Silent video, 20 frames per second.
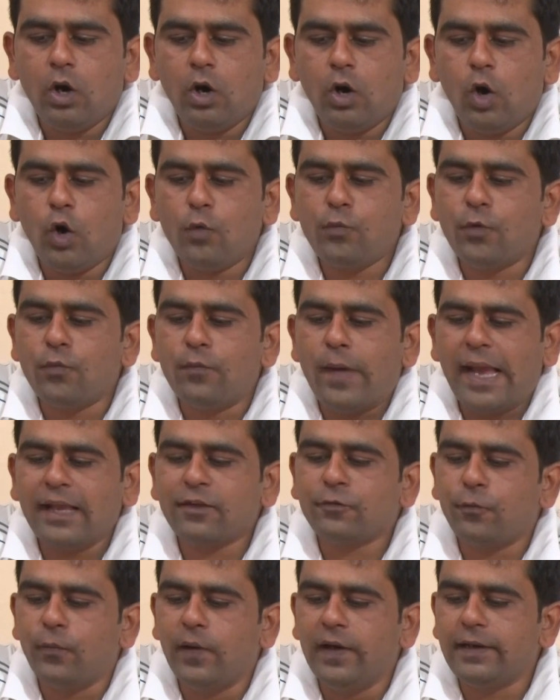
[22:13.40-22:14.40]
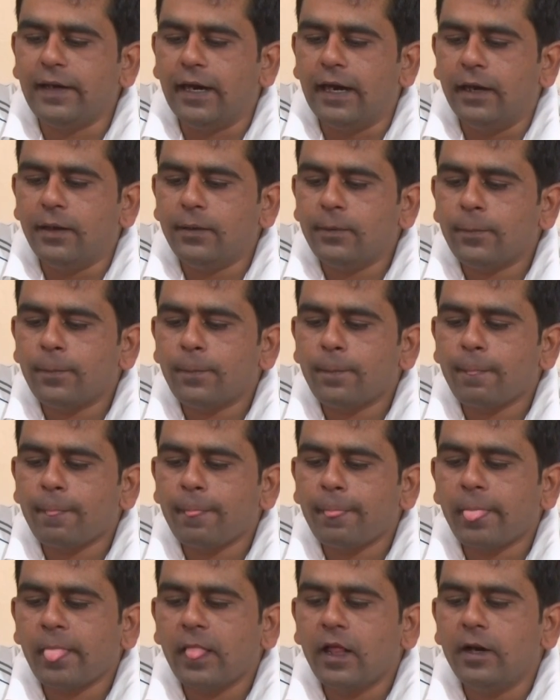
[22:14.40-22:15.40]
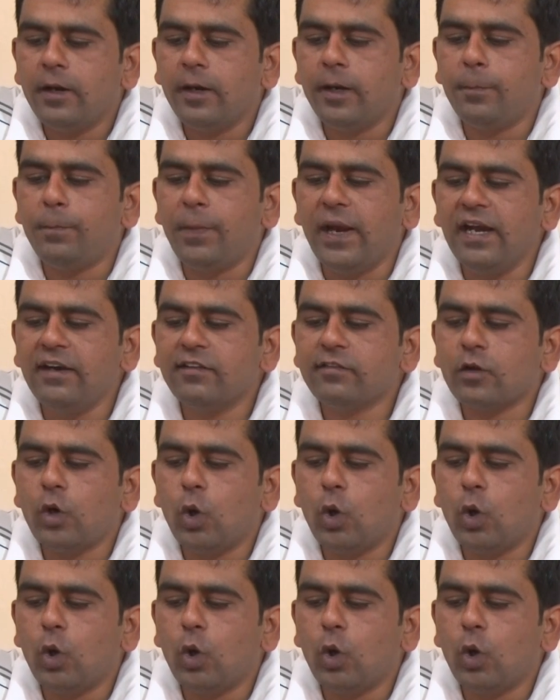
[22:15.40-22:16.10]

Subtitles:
of a match filter depends